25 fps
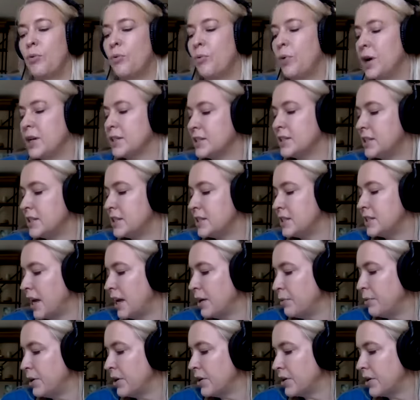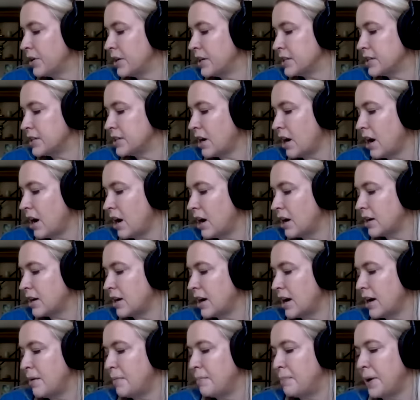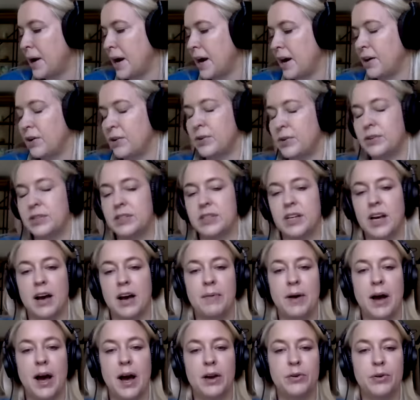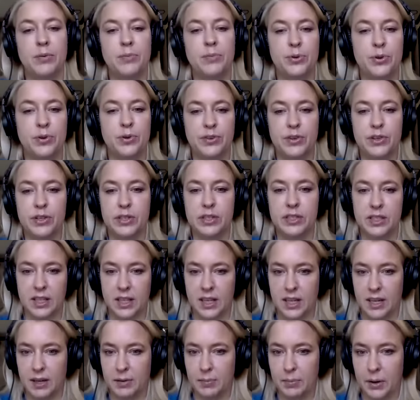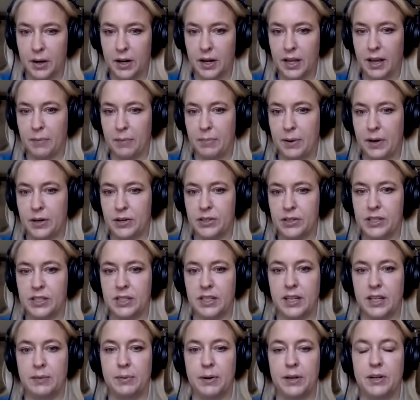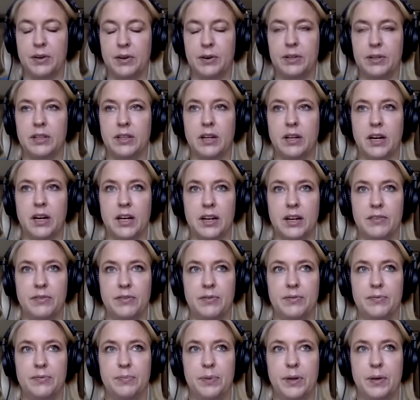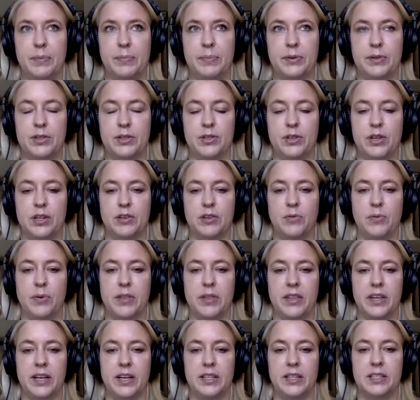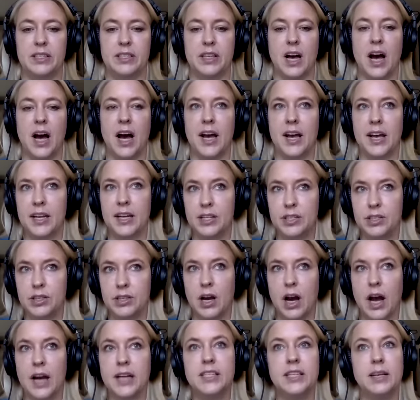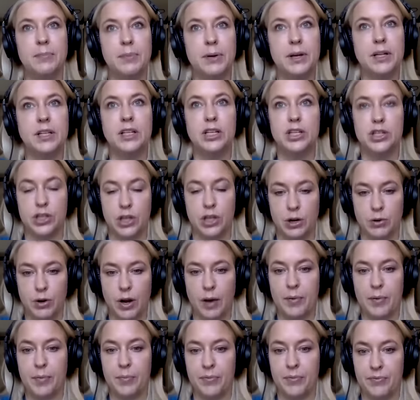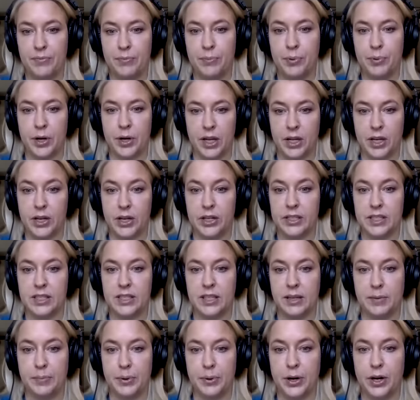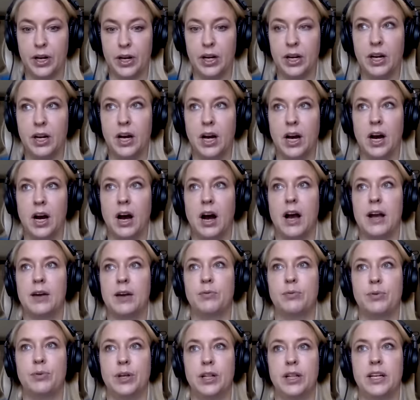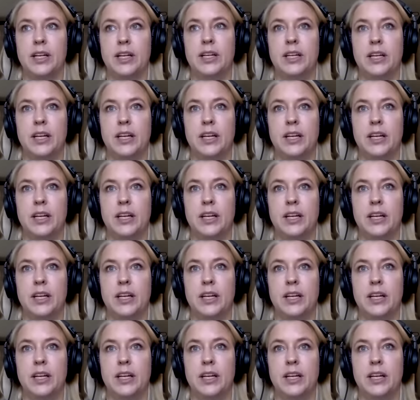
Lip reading: Well, today we are going to talk about how to improve your sleep, how to get better sleep. I know a lot of people struggle with this. I typically don't. I'm a pretty good sleeper. I really